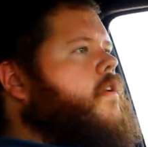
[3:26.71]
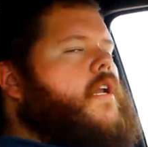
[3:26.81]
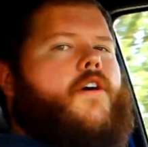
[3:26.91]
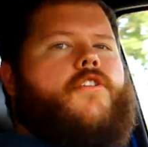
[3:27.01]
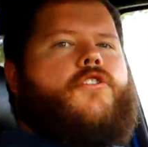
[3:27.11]

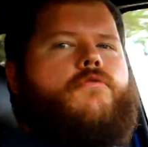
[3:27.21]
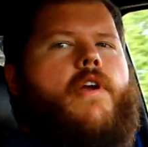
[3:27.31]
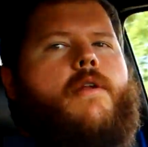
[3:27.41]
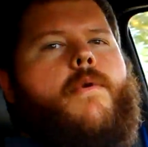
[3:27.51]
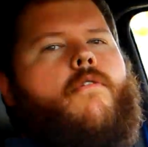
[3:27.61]
Now, the
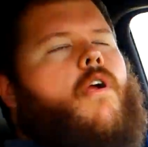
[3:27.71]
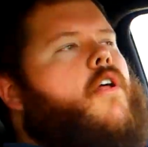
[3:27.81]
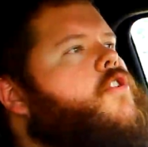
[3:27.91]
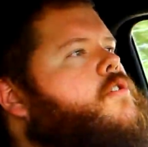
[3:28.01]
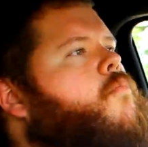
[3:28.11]
terrain we were
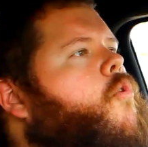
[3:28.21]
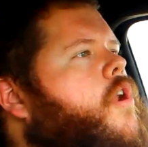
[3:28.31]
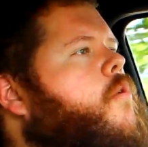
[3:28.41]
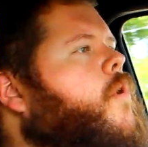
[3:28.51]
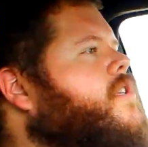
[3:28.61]
on this
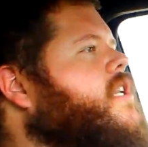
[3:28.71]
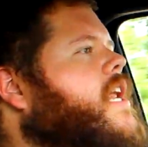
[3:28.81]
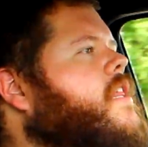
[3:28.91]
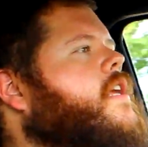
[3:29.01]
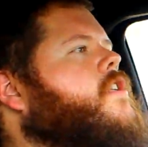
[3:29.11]
morning wasn't
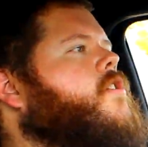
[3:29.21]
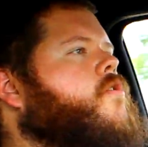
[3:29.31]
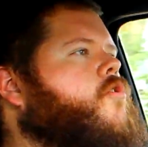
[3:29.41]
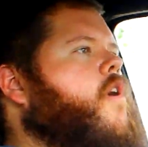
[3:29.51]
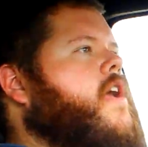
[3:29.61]
anything too
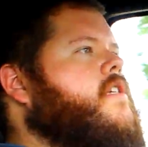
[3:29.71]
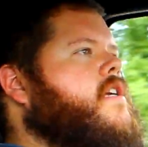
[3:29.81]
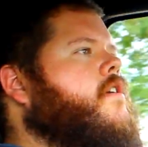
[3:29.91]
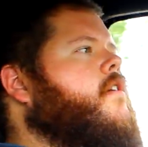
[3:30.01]
crazy.